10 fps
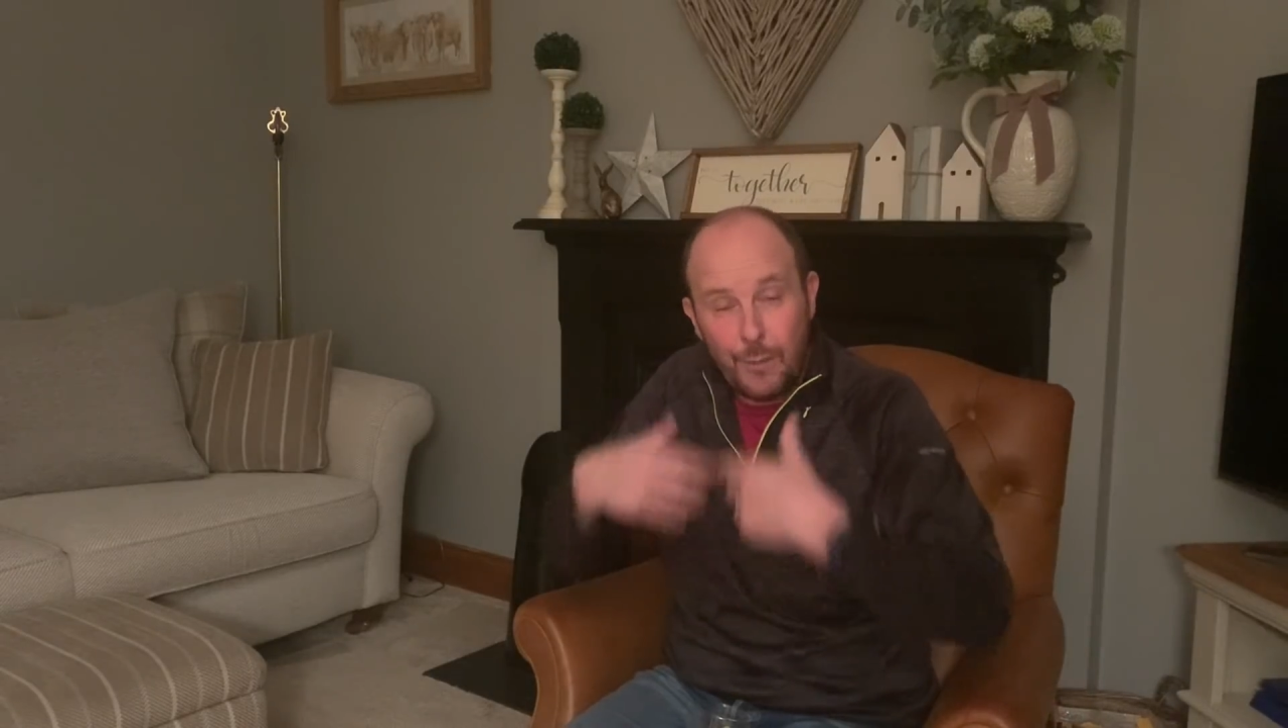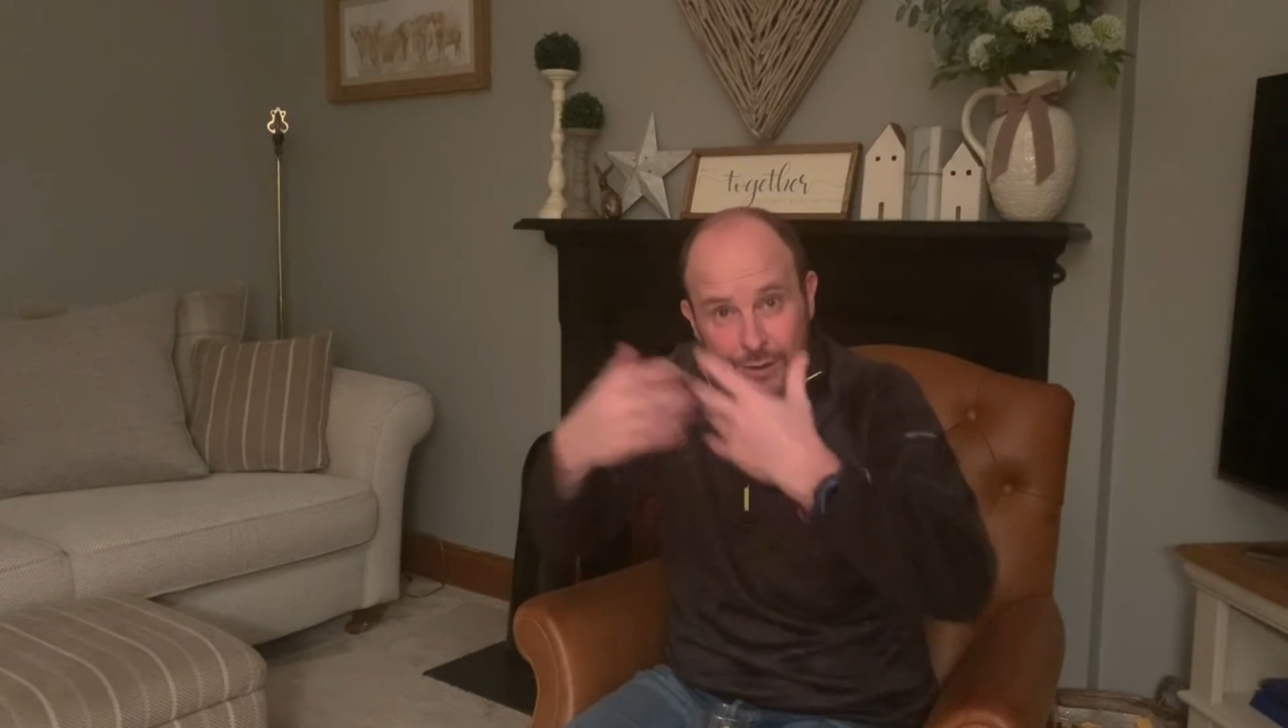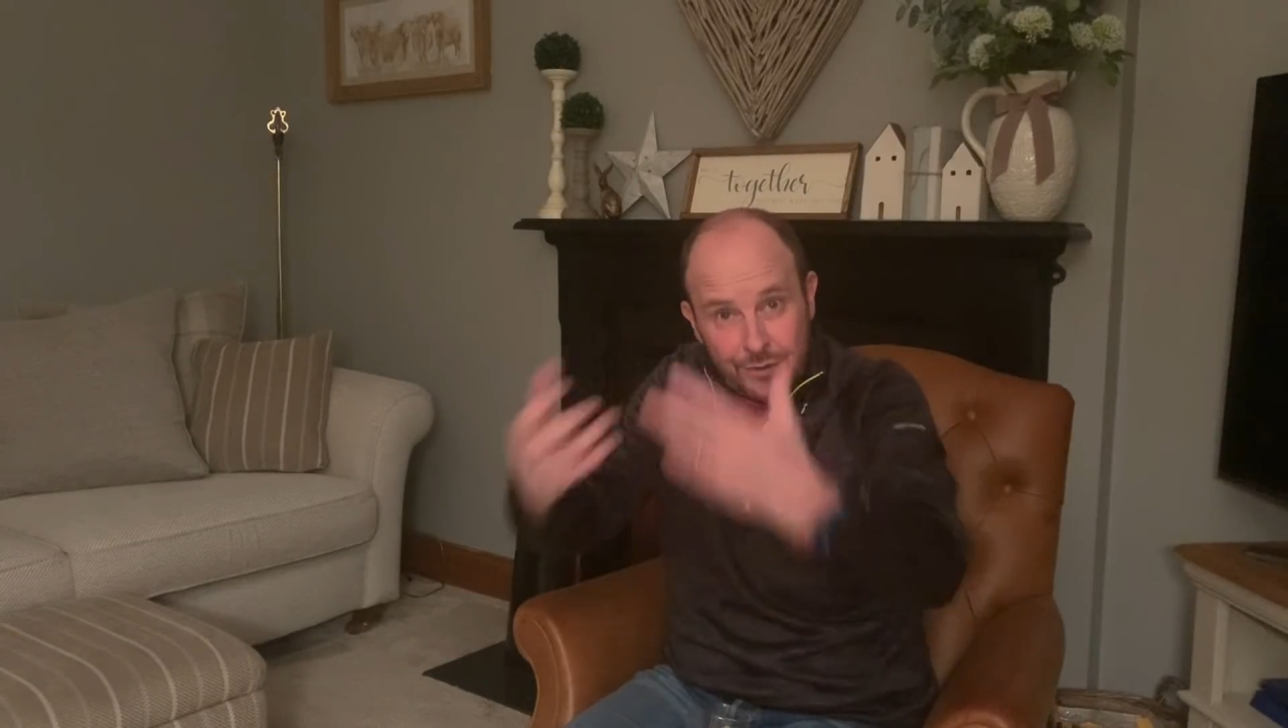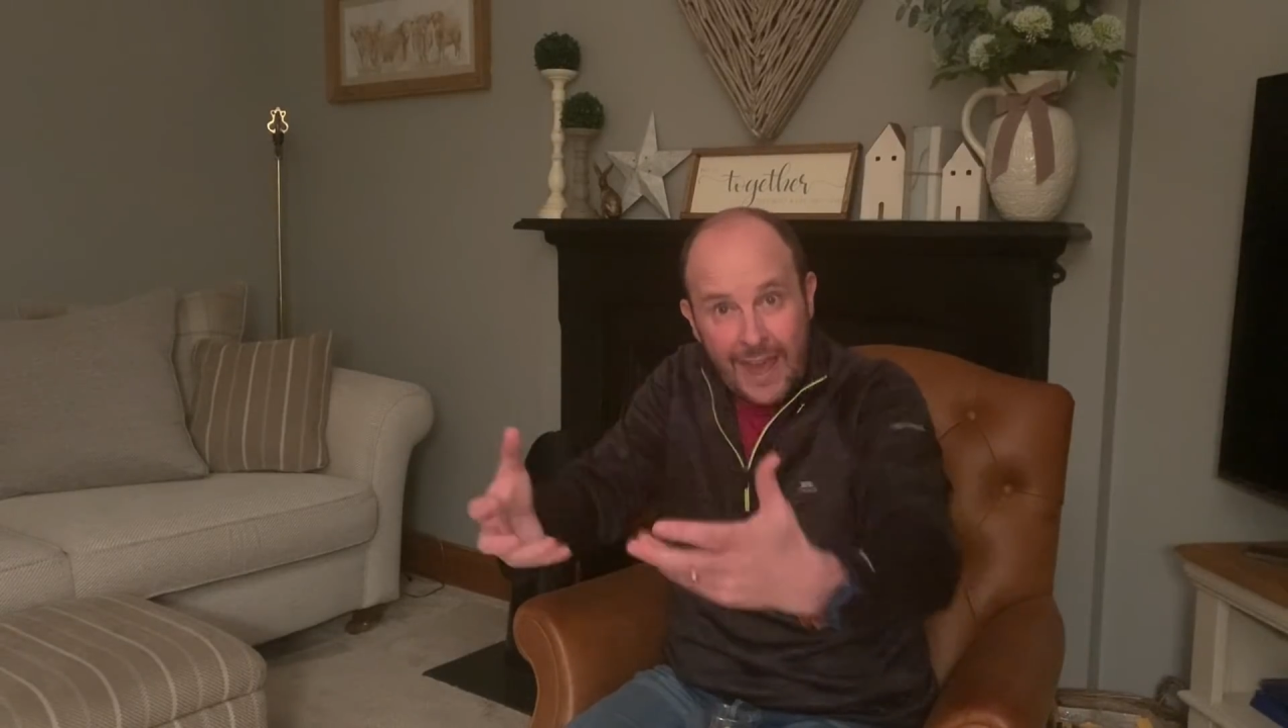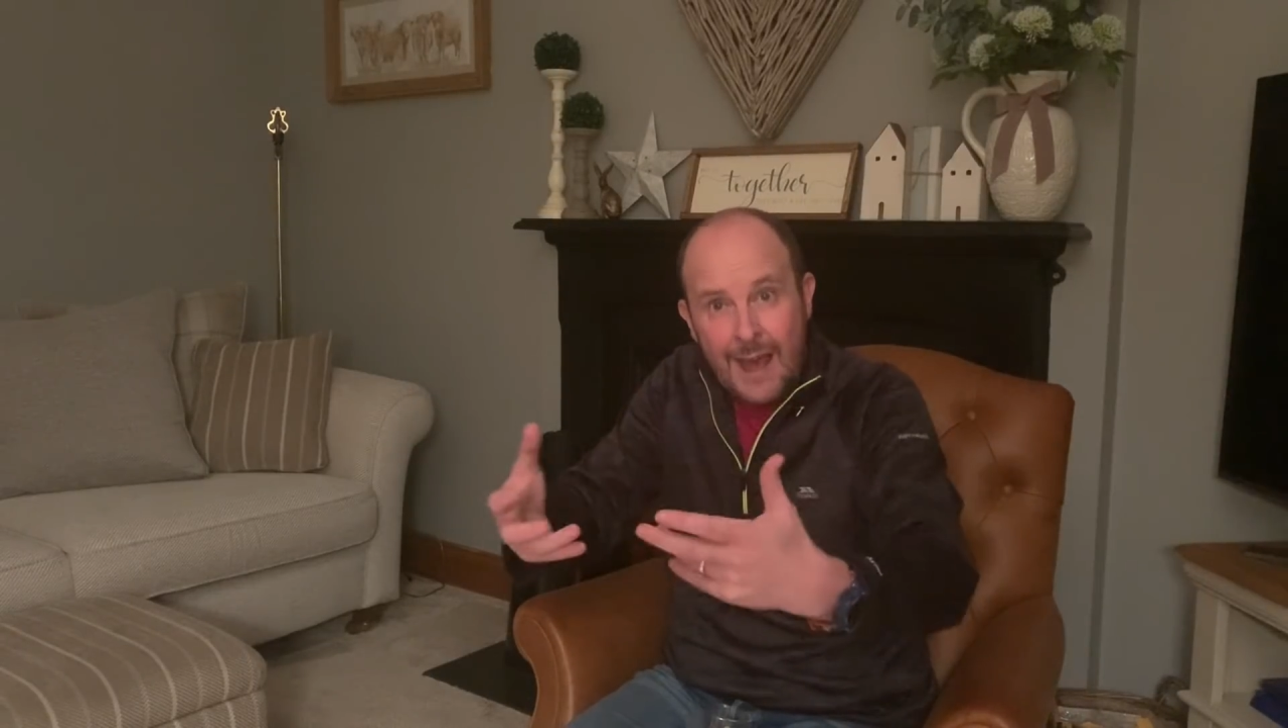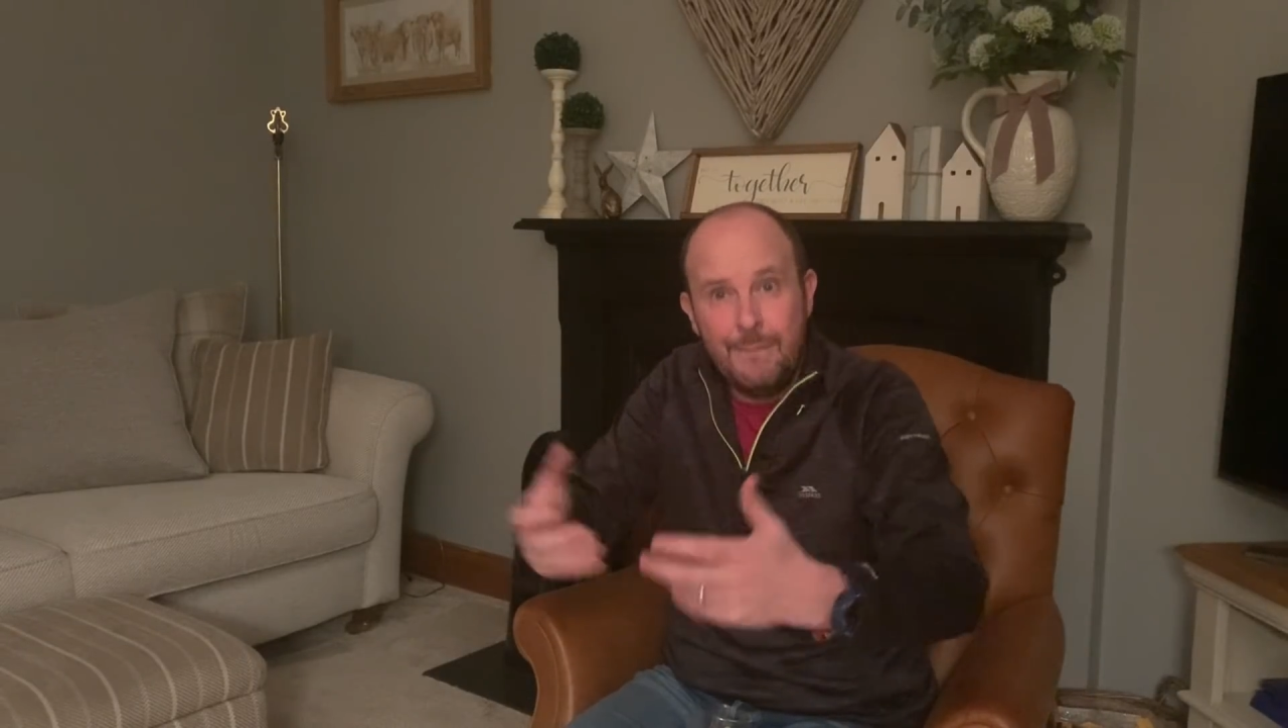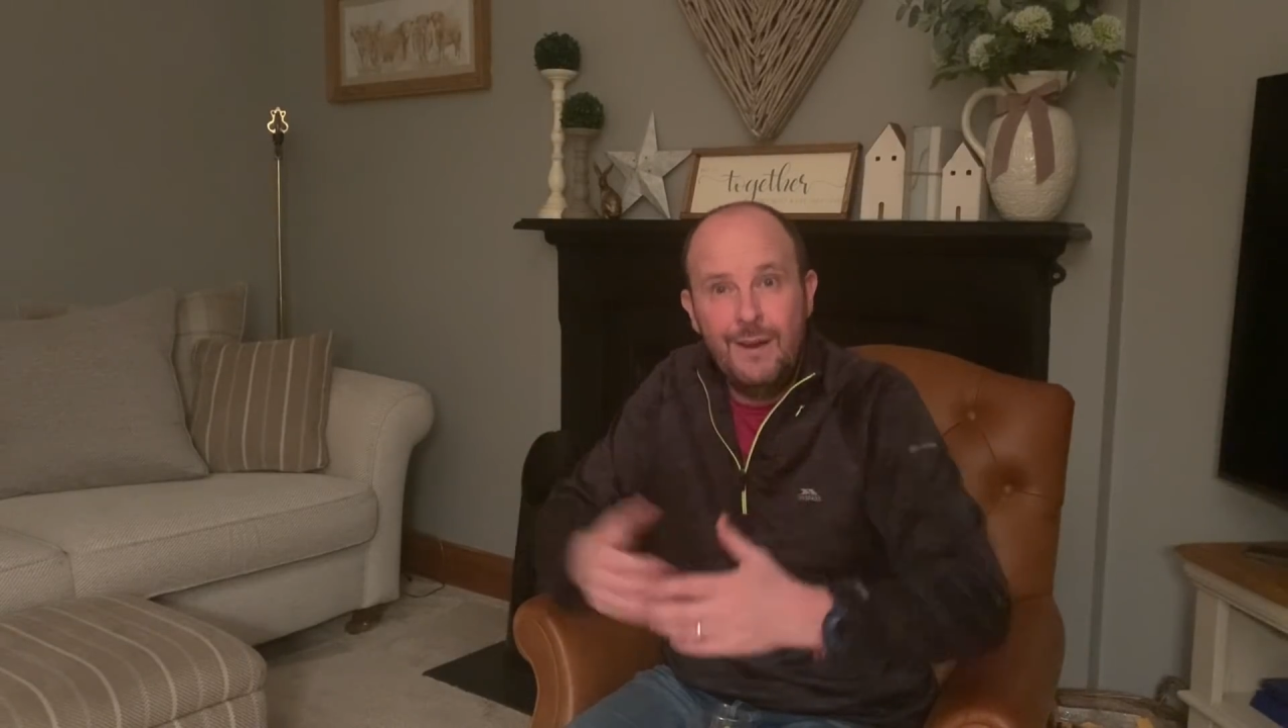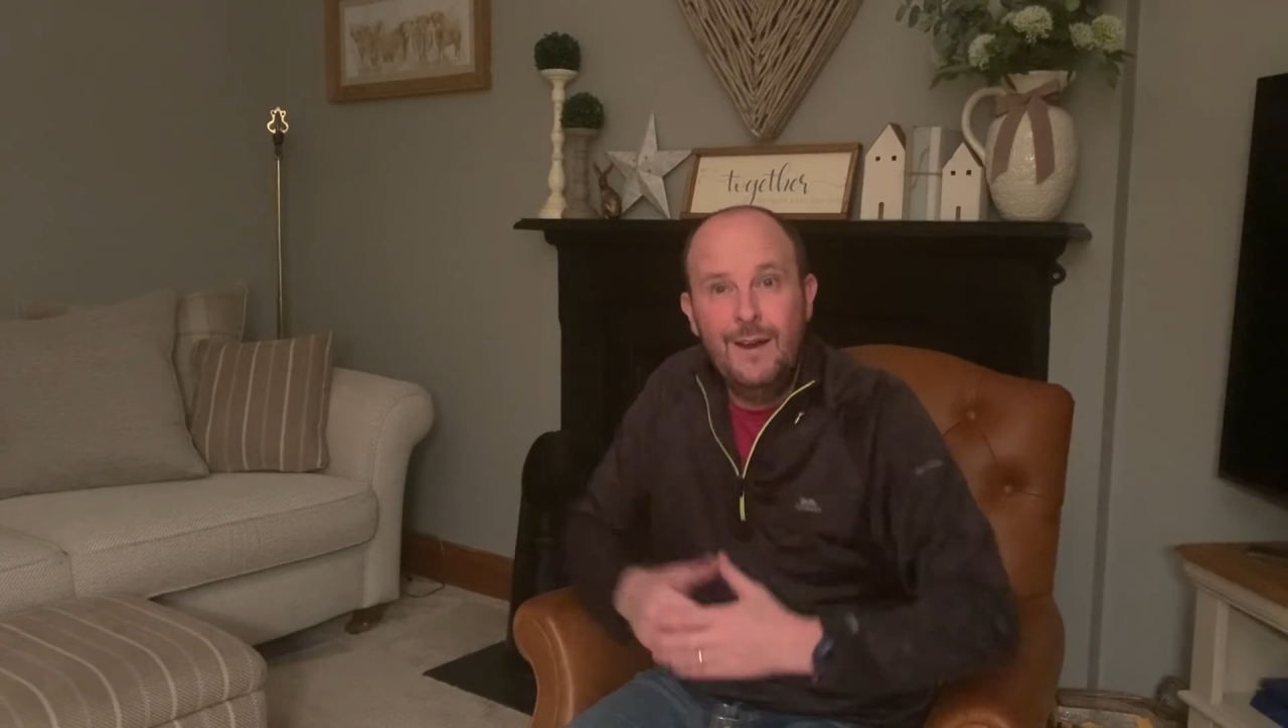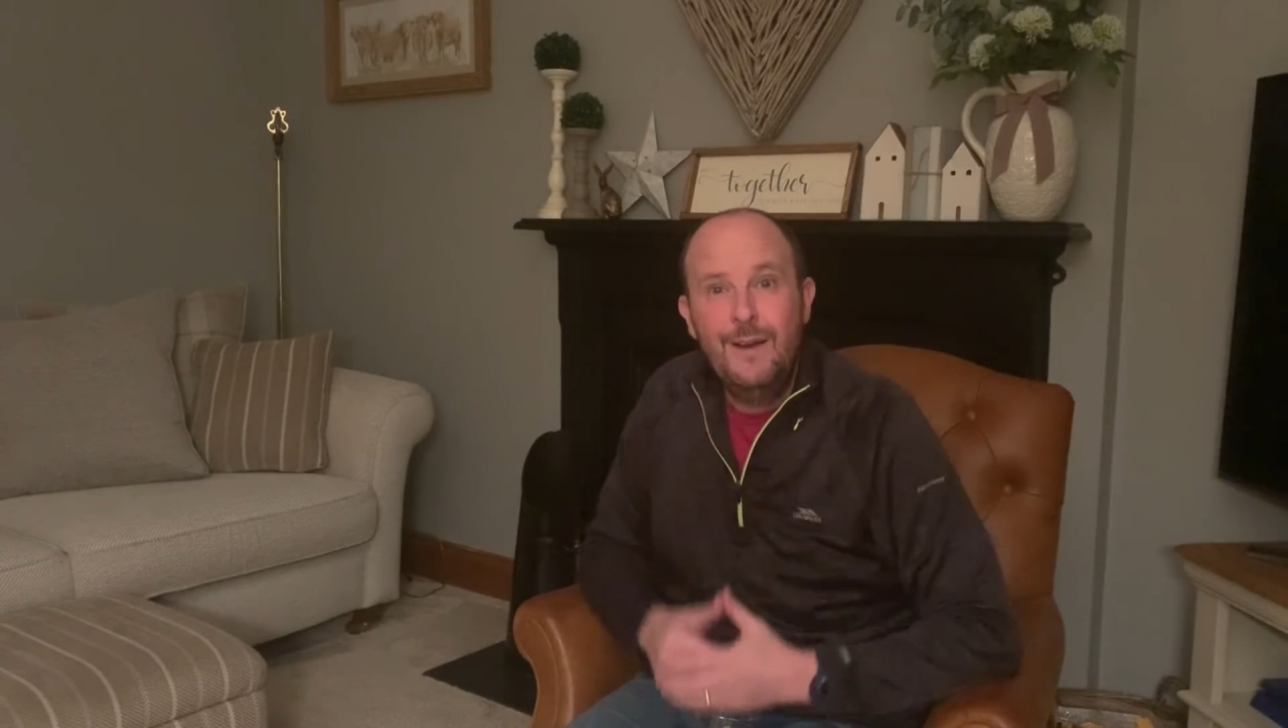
with them